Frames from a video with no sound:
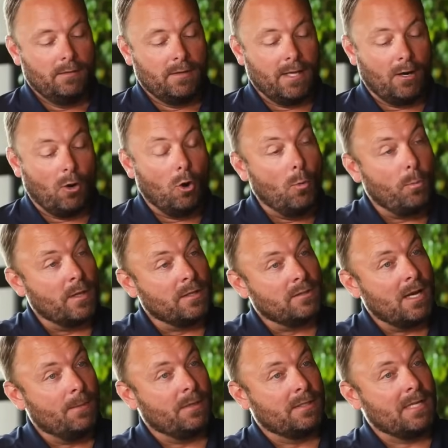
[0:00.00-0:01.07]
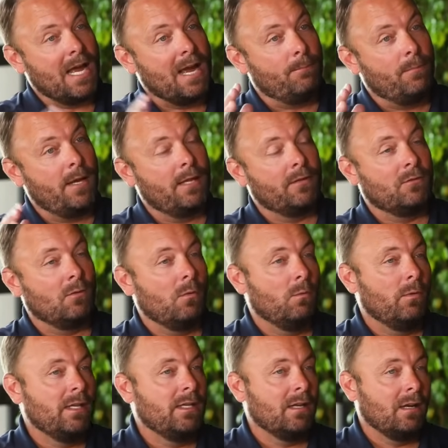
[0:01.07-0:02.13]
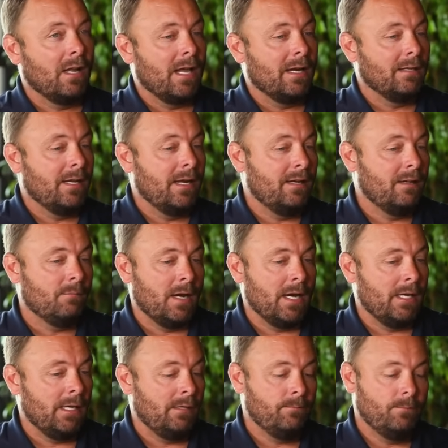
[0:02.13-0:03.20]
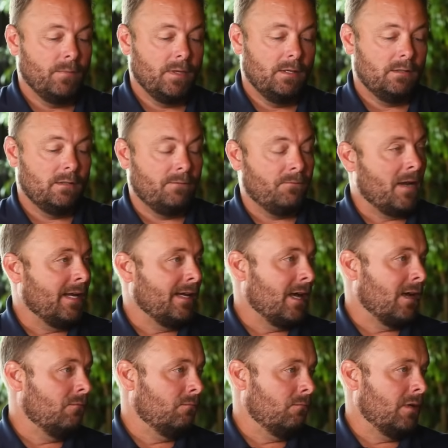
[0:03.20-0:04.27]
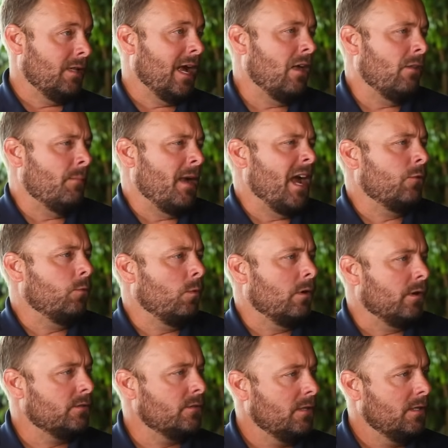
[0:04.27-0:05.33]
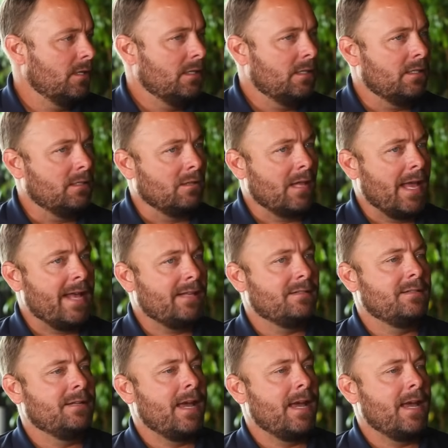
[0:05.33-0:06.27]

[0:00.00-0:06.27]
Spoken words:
that opens up a top end. So we did a lot of data mining to find out how the math works. In the last